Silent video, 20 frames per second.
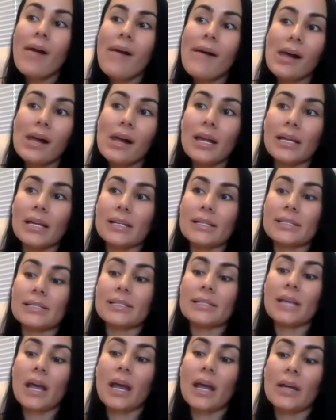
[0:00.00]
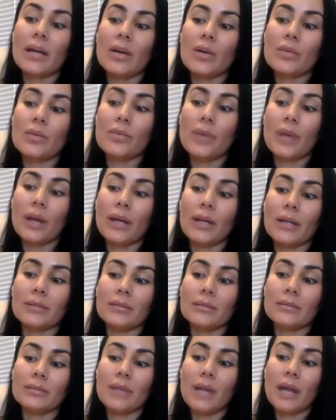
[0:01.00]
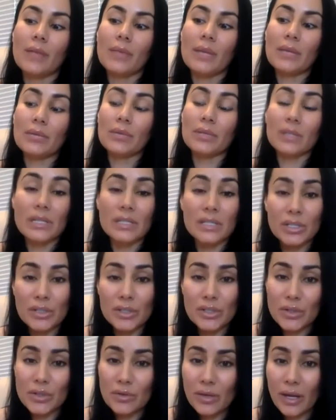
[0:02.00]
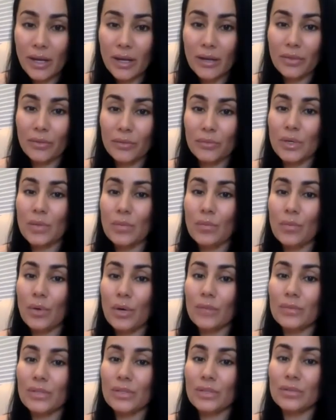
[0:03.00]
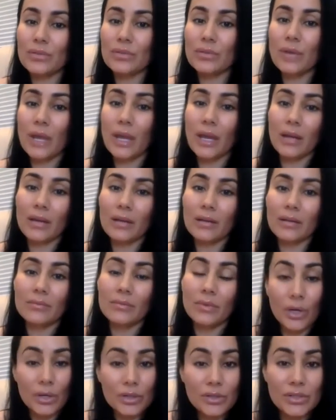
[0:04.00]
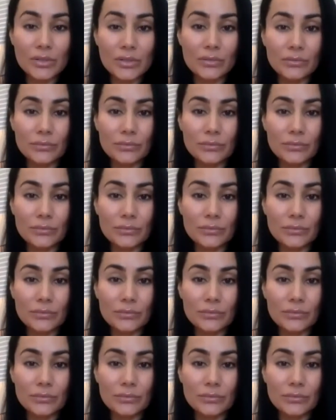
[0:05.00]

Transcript: And I hope that I'm able to continue to do that through impromptu and her too.